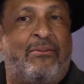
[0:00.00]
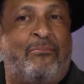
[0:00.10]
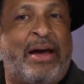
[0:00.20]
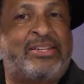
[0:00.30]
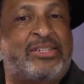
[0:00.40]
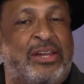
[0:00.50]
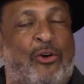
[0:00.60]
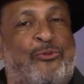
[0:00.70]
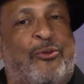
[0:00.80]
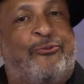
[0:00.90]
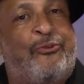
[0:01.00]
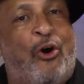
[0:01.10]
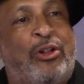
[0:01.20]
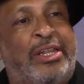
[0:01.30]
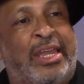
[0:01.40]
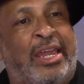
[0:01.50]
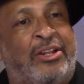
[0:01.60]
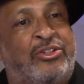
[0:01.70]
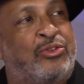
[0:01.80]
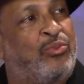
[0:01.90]
myself from falling
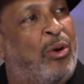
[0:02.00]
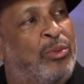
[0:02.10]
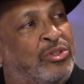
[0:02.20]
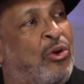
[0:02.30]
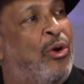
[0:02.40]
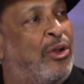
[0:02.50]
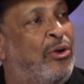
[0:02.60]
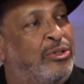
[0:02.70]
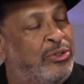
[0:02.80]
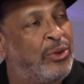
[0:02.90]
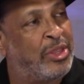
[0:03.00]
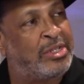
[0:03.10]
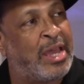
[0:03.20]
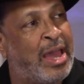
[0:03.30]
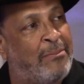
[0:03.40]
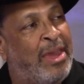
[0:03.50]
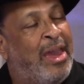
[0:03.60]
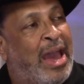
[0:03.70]
into what was going on during the time.